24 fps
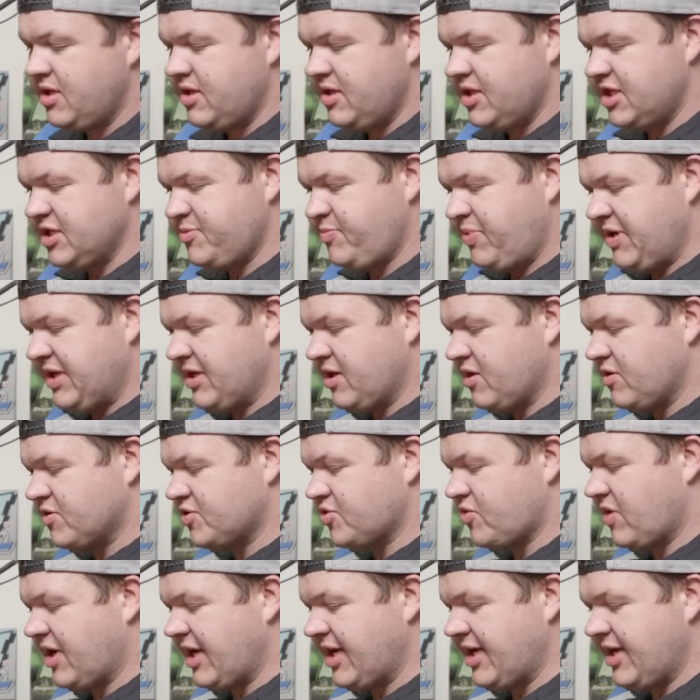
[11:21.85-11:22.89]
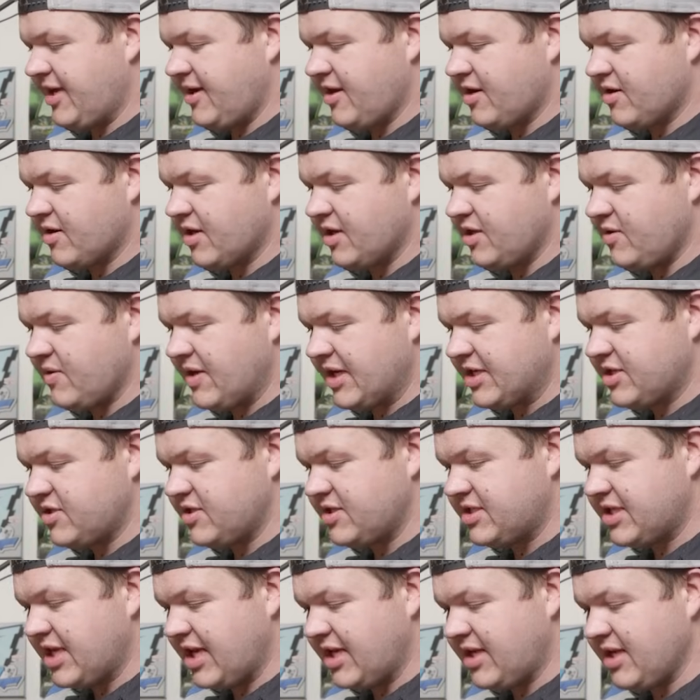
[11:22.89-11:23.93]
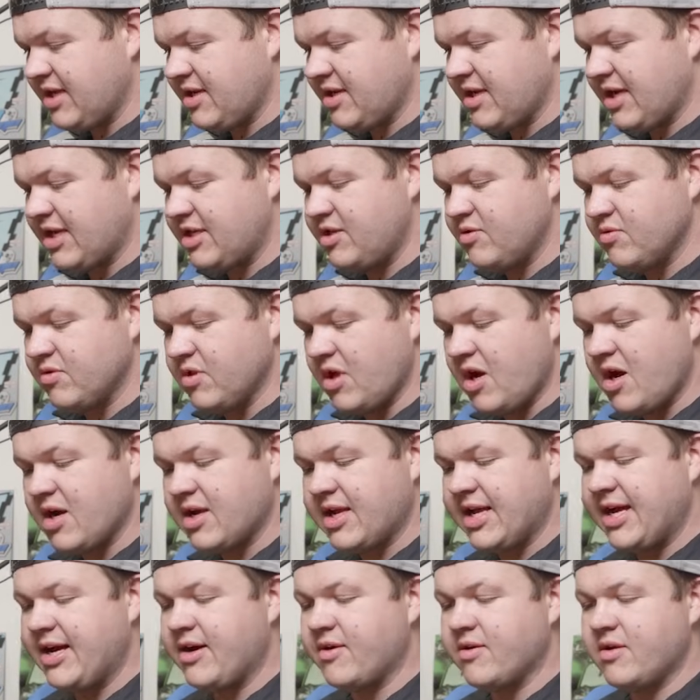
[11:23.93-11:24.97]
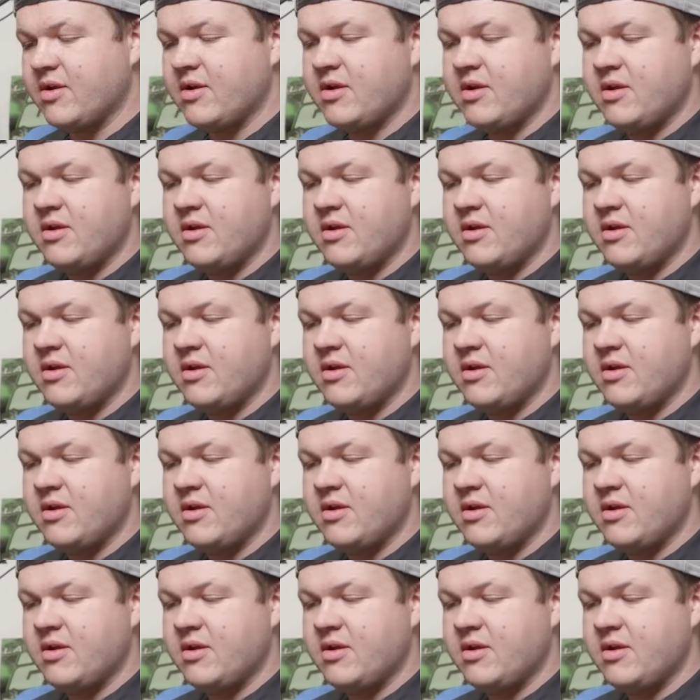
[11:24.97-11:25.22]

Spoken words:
This pin goes right here, and you actually take it and you lock out